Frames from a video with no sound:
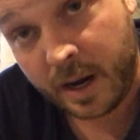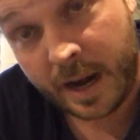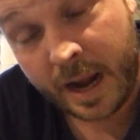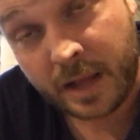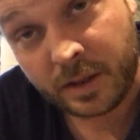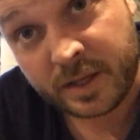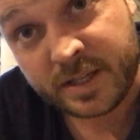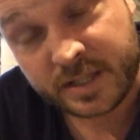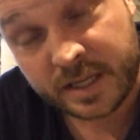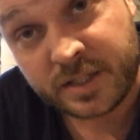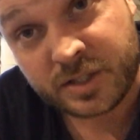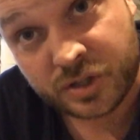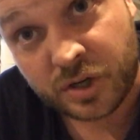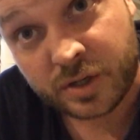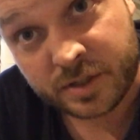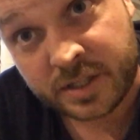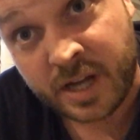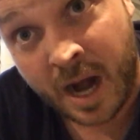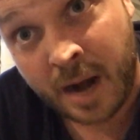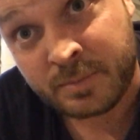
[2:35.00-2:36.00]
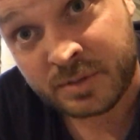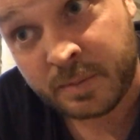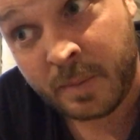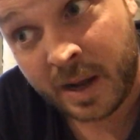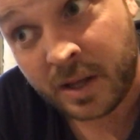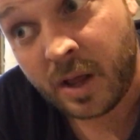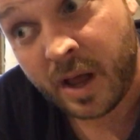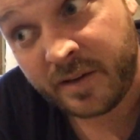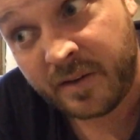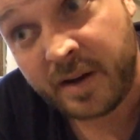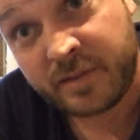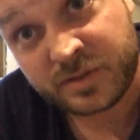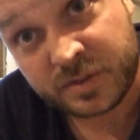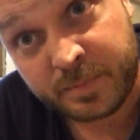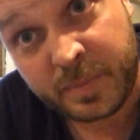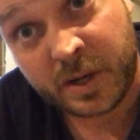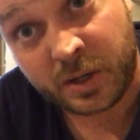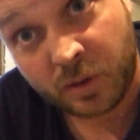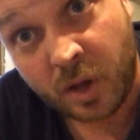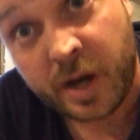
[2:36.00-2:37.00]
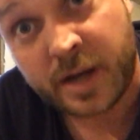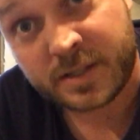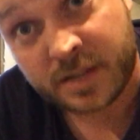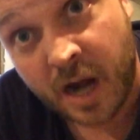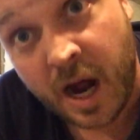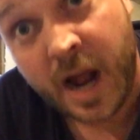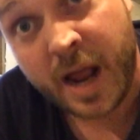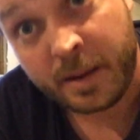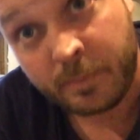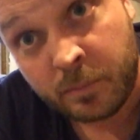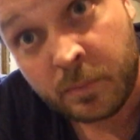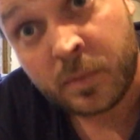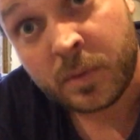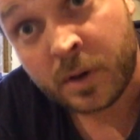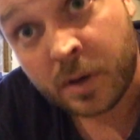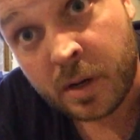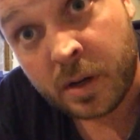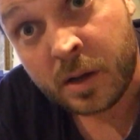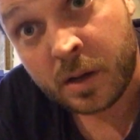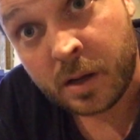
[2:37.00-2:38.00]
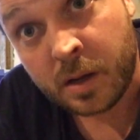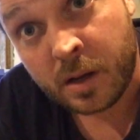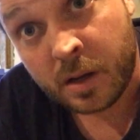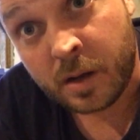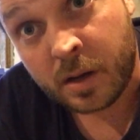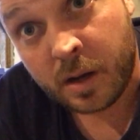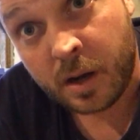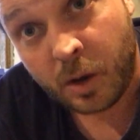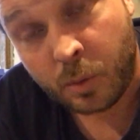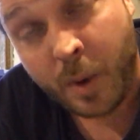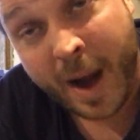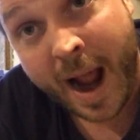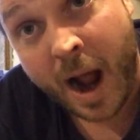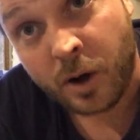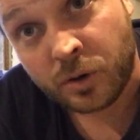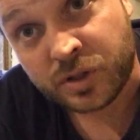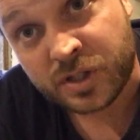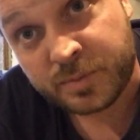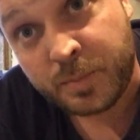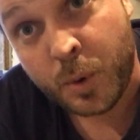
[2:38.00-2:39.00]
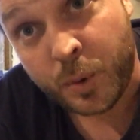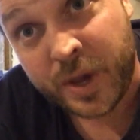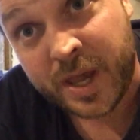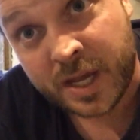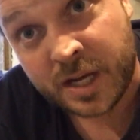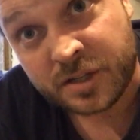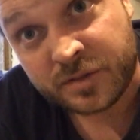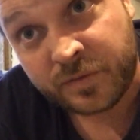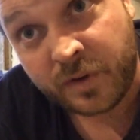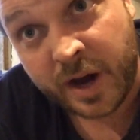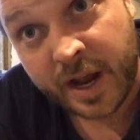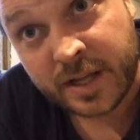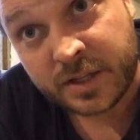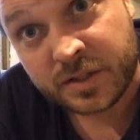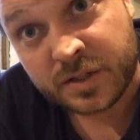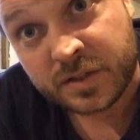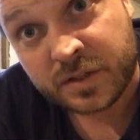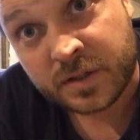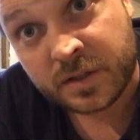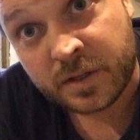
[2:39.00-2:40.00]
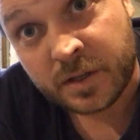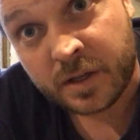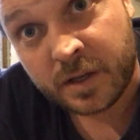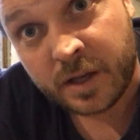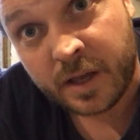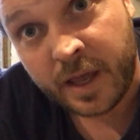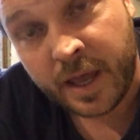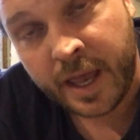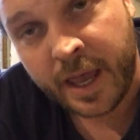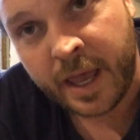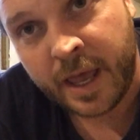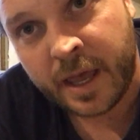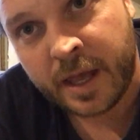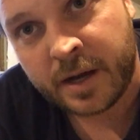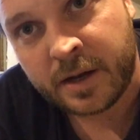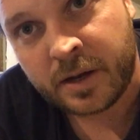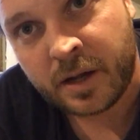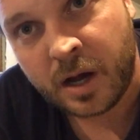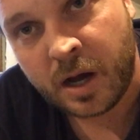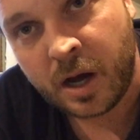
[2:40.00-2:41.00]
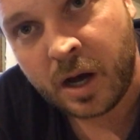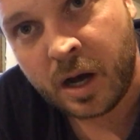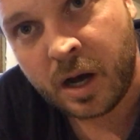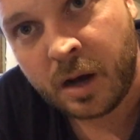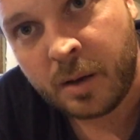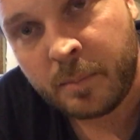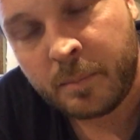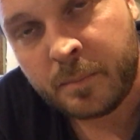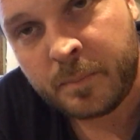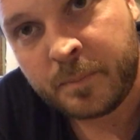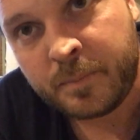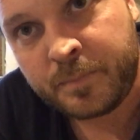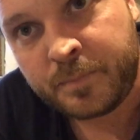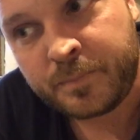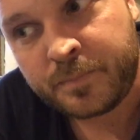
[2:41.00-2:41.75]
at least at certain times in my life, I've spent a lot of time around Spooky and his friends, and um,